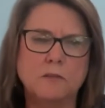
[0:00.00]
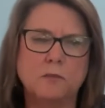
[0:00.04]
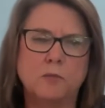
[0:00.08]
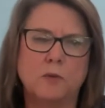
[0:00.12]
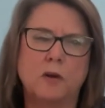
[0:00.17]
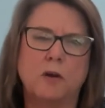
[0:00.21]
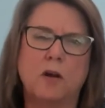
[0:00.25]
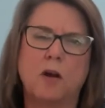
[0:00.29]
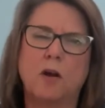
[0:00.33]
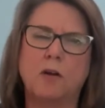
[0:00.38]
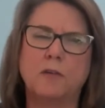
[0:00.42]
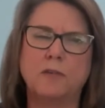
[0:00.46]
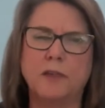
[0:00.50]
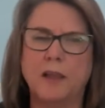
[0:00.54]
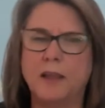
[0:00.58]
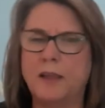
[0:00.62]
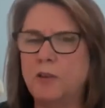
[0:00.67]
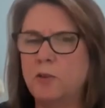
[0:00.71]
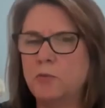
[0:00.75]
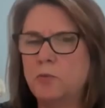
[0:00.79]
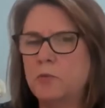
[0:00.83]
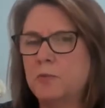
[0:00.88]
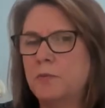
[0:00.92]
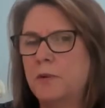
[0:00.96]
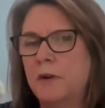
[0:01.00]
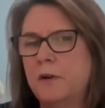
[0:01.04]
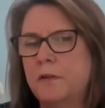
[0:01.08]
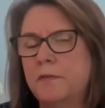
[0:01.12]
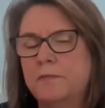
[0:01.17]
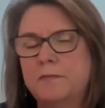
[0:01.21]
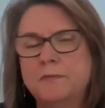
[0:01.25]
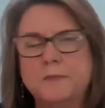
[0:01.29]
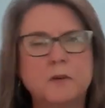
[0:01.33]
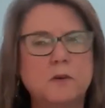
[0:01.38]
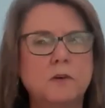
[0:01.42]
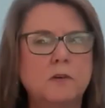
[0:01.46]
Where our days were very
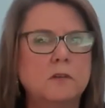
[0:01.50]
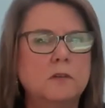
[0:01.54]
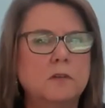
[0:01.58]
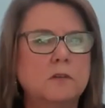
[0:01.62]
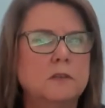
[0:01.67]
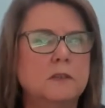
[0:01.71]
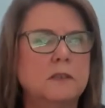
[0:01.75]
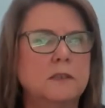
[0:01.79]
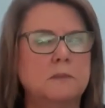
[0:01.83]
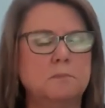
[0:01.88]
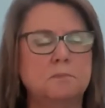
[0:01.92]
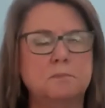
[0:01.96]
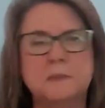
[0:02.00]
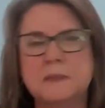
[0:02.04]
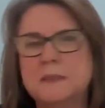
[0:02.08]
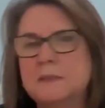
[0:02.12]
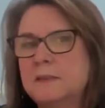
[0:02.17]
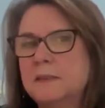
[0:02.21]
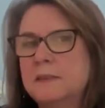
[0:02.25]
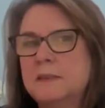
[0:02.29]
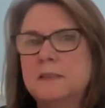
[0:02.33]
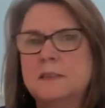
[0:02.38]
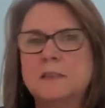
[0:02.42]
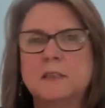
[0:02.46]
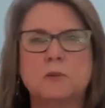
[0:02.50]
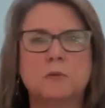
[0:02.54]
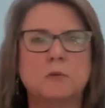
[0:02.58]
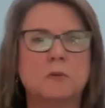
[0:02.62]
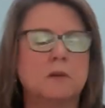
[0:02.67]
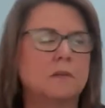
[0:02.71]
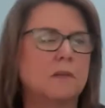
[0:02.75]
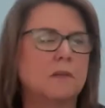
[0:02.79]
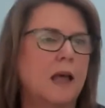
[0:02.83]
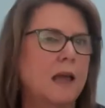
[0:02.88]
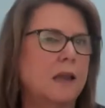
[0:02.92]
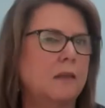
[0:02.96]
full and busy. There were
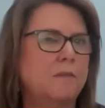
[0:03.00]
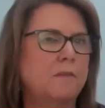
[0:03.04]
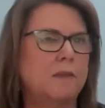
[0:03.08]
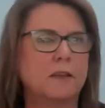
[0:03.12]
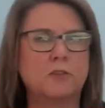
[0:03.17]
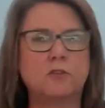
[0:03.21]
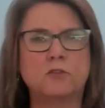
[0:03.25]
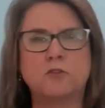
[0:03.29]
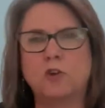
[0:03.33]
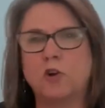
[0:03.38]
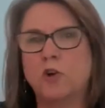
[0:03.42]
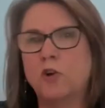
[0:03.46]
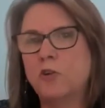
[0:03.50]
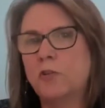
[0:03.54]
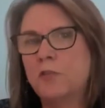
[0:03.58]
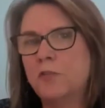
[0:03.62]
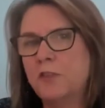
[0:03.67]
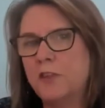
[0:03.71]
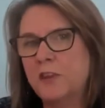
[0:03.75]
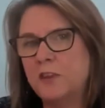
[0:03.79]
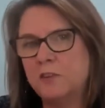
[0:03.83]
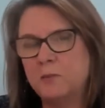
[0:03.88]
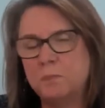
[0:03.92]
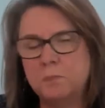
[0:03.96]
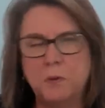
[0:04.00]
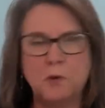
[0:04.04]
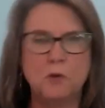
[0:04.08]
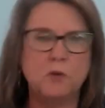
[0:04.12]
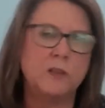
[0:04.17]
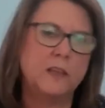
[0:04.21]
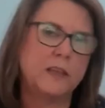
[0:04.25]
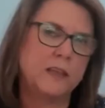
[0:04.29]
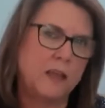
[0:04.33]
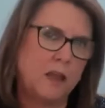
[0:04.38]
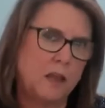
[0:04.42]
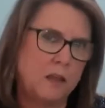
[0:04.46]
a lot of external things
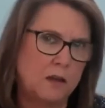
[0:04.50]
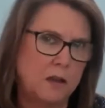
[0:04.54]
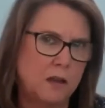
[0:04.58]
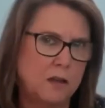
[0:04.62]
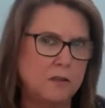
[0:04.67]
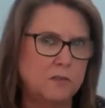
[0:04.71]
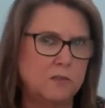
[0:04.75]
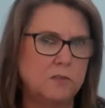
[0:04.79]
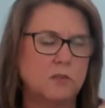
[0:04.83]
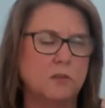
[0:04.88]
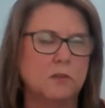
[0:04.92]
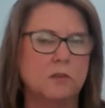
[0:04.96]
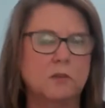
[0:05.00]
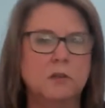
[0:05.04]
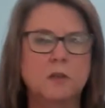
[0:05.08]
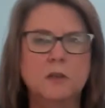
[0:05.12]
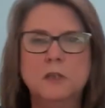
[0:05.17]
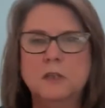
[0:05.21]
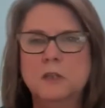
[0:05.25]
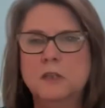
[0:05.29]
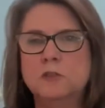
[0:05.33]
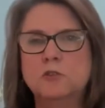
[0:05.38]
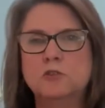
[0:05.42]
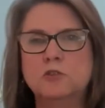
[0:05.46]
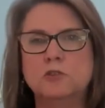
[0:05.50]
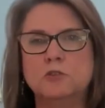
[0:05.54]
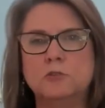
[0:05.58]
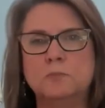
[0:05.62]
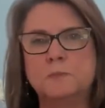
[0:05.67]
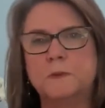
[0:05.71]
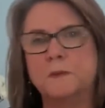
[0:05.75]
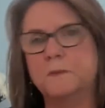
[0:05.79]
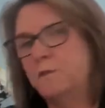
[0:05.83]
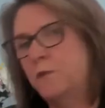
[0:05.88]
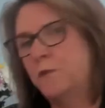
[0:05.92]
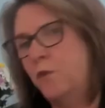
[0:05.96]
pulling on us to
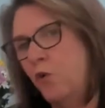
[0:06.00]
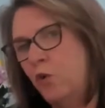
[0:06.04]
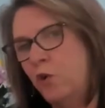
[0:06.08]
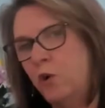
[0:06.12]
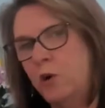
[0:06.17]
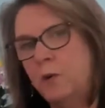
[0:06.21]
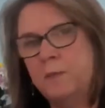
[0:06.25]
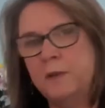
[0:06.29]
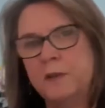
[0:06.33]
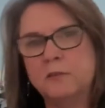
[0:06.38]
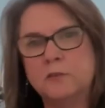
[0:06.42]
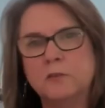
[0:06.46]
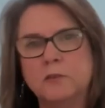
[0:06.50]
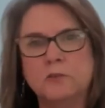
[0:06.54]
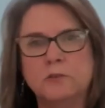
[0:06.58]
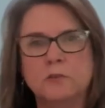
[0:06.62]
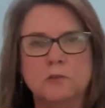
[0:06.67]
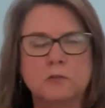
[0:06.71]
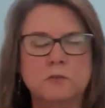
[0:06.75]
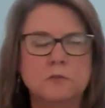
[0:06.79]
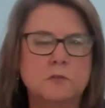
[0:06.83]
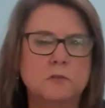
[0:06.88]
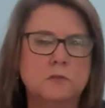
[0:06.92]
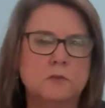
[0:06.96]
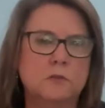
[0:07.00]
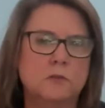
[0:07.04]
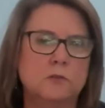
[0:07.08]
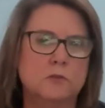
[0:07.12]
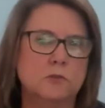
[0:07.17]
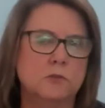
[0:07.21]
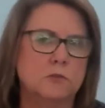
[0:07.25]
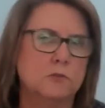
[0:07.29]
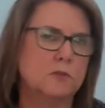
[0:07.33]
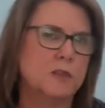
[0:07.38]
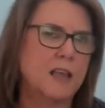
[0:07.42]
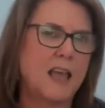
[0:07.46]
perform and to
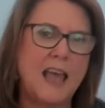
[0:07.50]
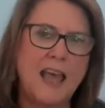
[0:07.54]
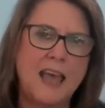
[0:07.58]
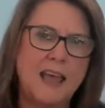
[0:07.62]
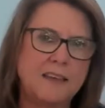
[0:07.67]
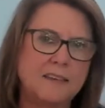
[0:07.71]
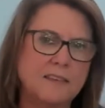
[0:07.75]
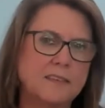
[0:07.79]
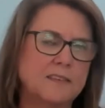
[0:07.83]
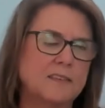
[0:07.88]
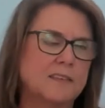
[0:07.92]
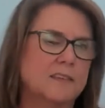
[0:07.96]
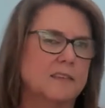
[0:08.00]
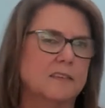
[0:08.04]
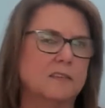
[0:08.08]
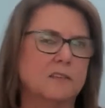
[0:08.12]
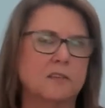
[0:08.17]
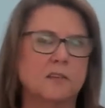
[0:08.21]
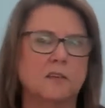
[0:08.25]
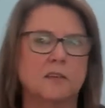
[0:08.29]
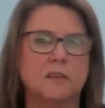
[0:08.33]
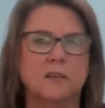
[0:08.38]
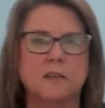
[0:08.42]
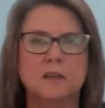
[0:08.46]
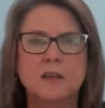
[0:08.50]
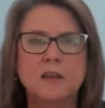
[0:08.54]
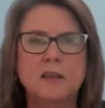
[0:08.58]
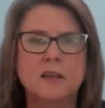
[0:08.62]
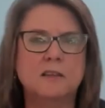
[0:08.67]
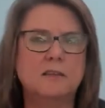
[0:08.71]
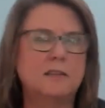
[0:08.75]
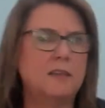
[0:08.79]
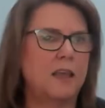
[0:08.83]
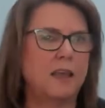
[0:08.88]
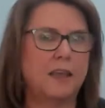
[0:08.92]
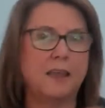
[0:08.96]
do tasks and to
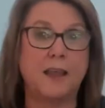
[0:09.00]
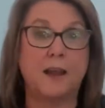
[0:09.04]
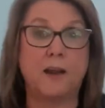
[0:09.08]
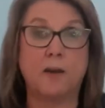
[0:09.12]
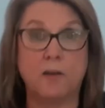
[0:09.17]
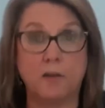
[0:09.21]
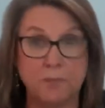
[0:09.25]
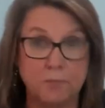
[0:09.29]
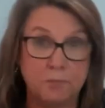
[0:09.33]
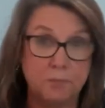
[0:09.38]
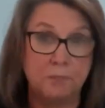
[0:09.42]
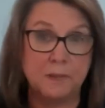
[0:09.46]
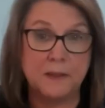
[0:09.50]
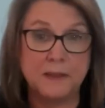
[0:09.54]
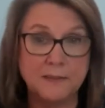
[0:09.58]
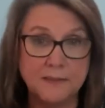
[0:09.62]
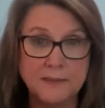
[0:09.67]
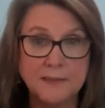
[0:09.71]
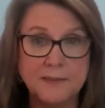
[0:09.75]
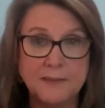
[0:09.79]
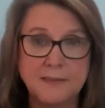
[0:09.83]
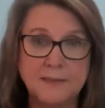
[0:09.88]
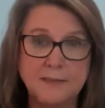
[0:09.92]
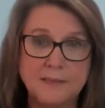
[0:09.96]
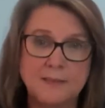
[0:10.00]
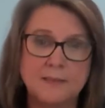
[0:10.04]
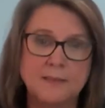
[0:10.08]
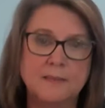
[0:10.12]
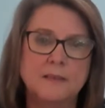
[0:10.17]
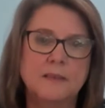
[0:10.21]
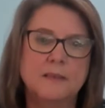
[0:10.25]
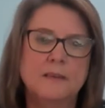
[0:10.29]
take care of business.